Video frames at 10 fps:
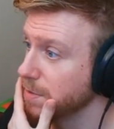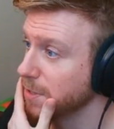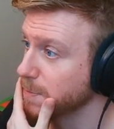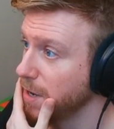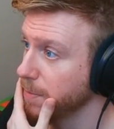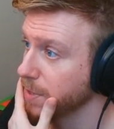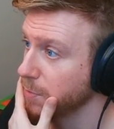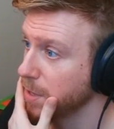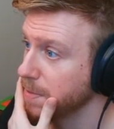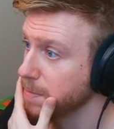The most
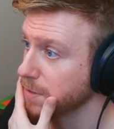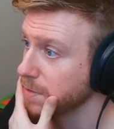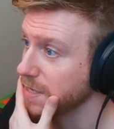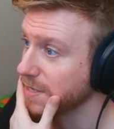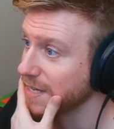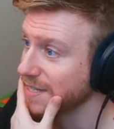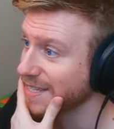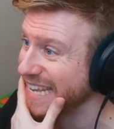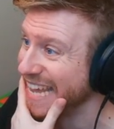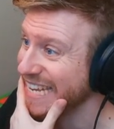popular one people do these days
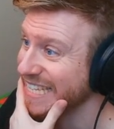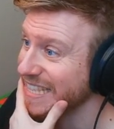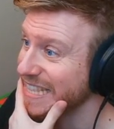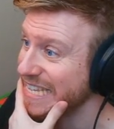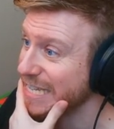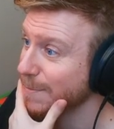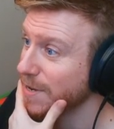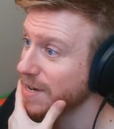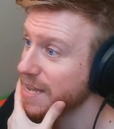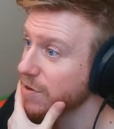is heading to this
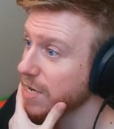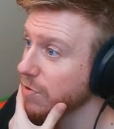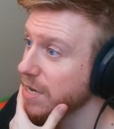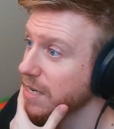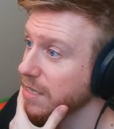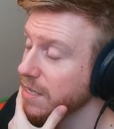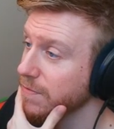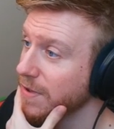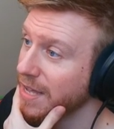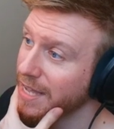spot here in Great
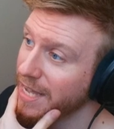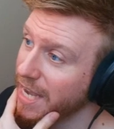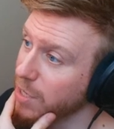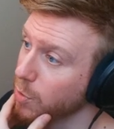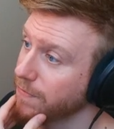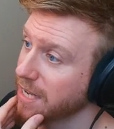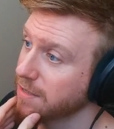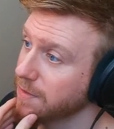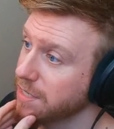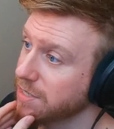Cleave, and you
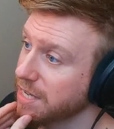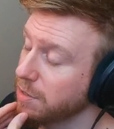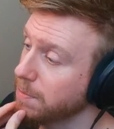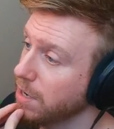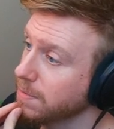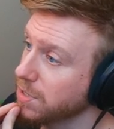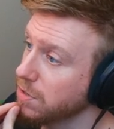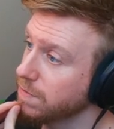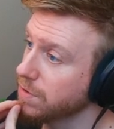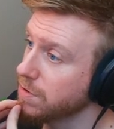effectively just kill mobs
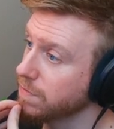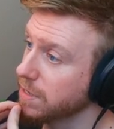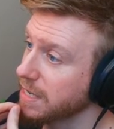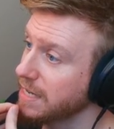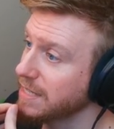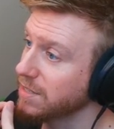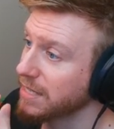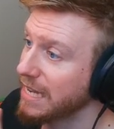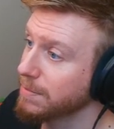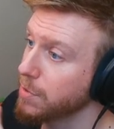over and over again until
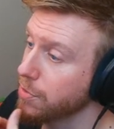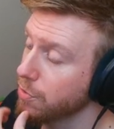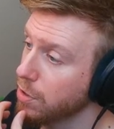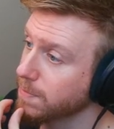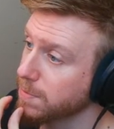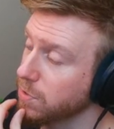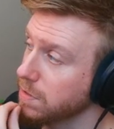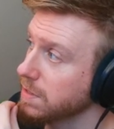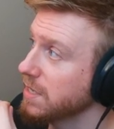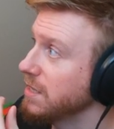Captain Thorpe
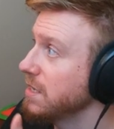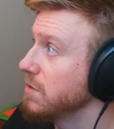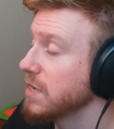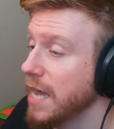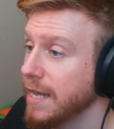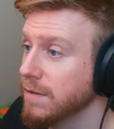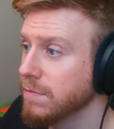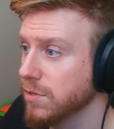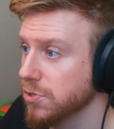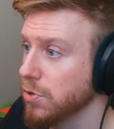spawns, and then you can
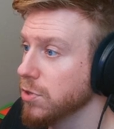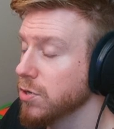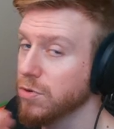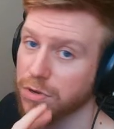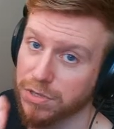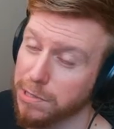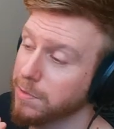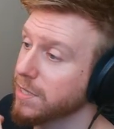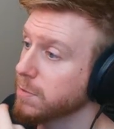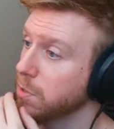solo or do it
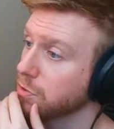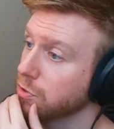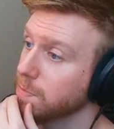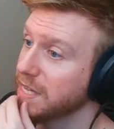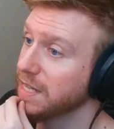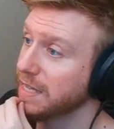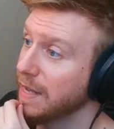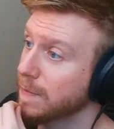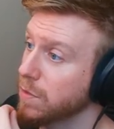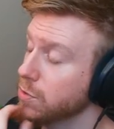with a small group. You kill
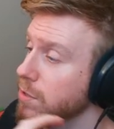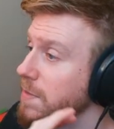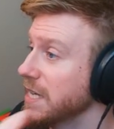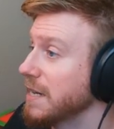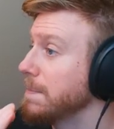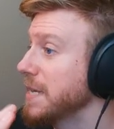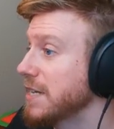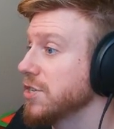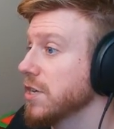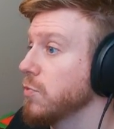Captain Thorpe, you get a
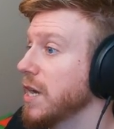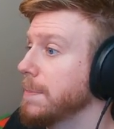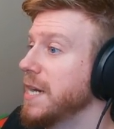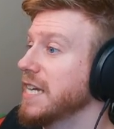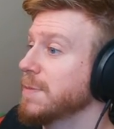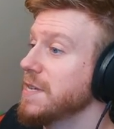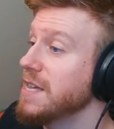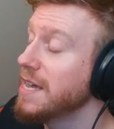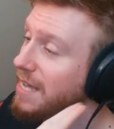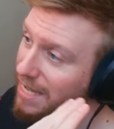big chunk of weapon
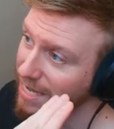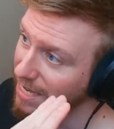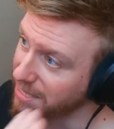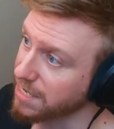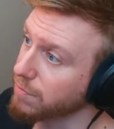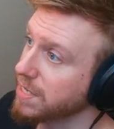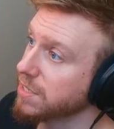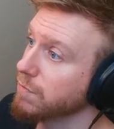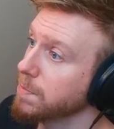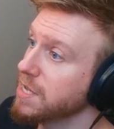XP, and then you
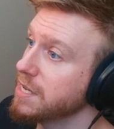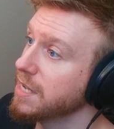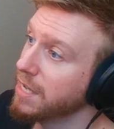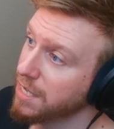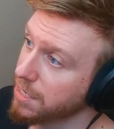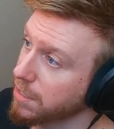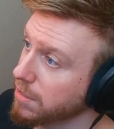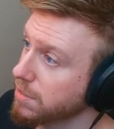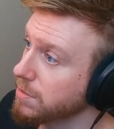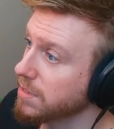rinse and repeat. You can
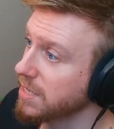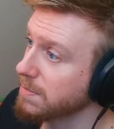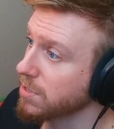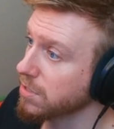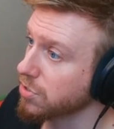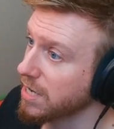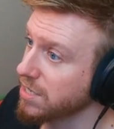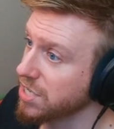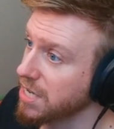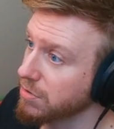also do the same sort of
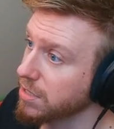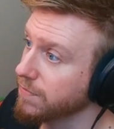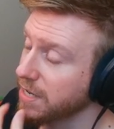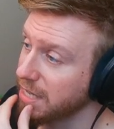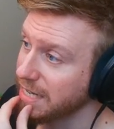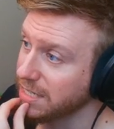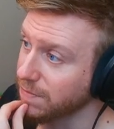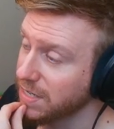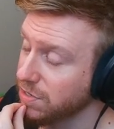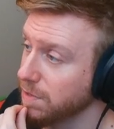strategy here in Defile
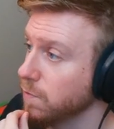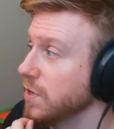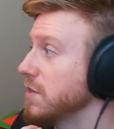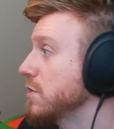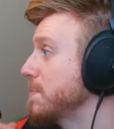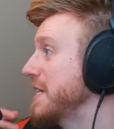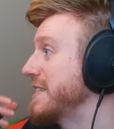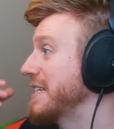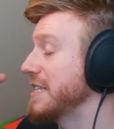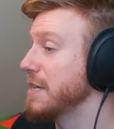Excavation, where you just
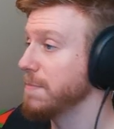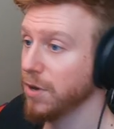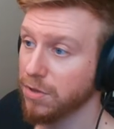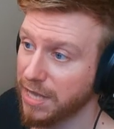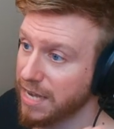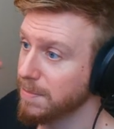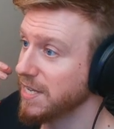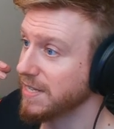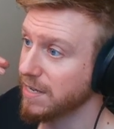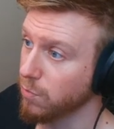basically pull
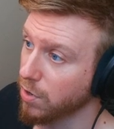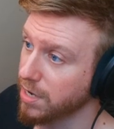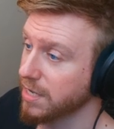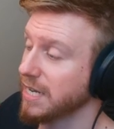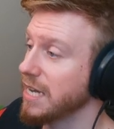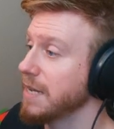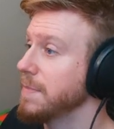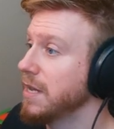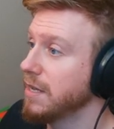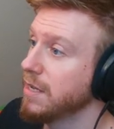enemies in one at a time.